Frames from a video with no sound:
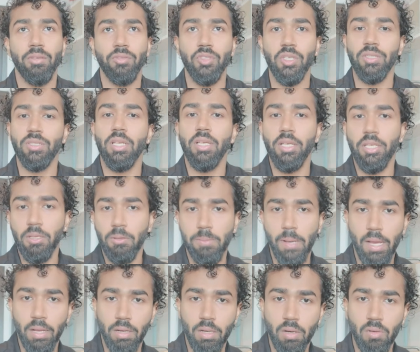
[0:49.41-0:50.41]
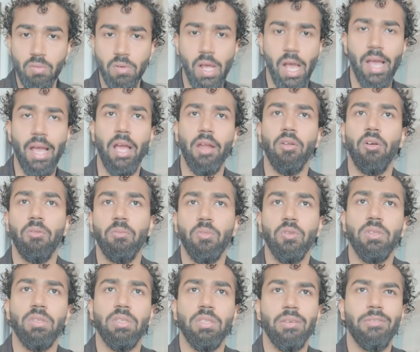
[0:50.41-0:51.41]
Just a little background, I had
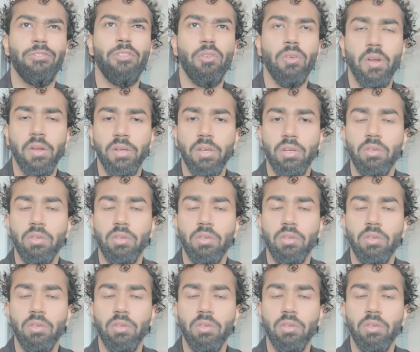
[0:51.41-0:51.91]
almost 400